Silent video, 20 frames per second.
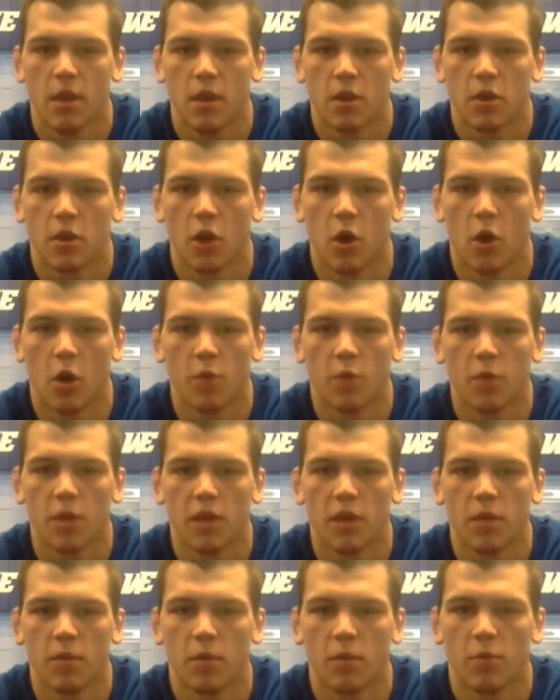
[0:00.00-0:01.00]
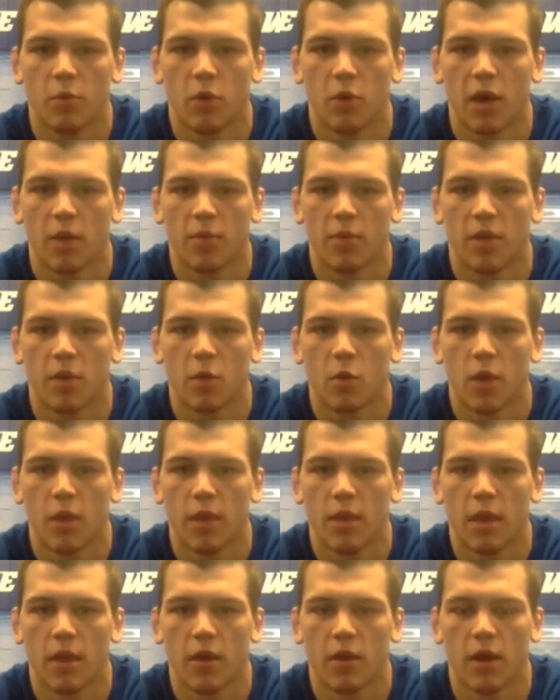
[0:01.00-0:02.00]
going, we pull out a big
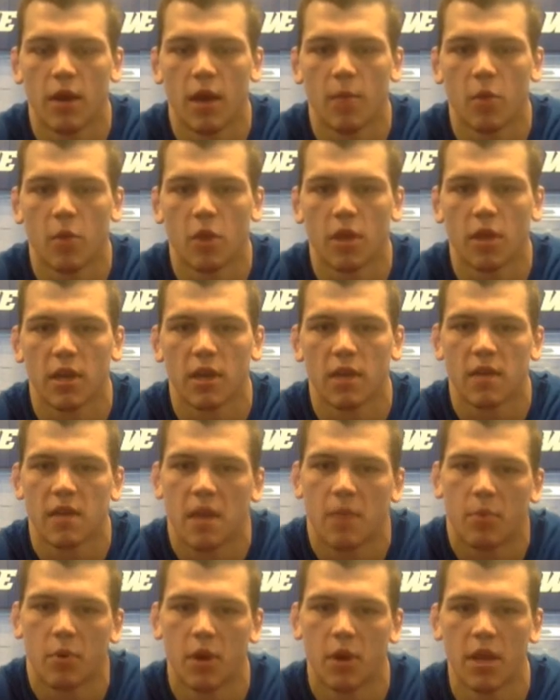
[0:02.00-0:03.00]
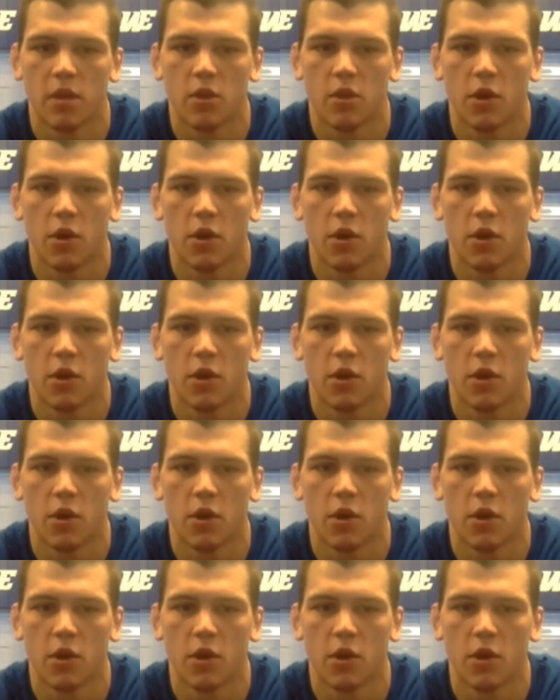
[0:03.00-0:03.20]
win there, and I'm looking to separate.